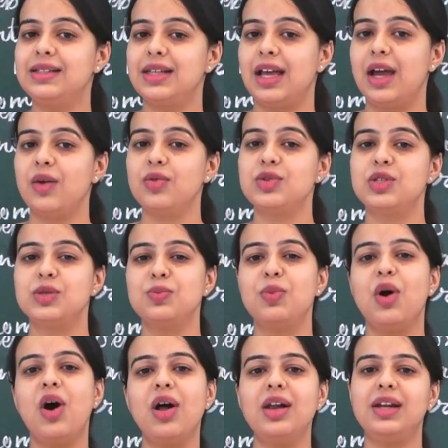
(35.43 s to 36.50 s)
have
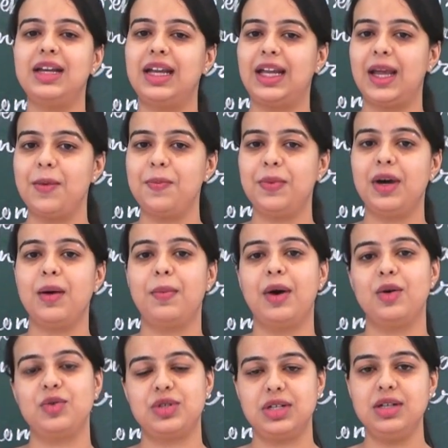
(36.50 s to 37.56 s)
small recap
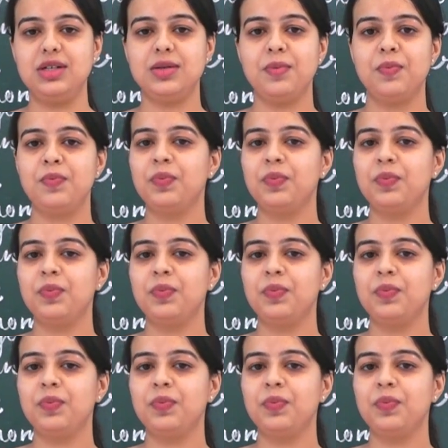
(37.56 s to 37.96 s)
about it.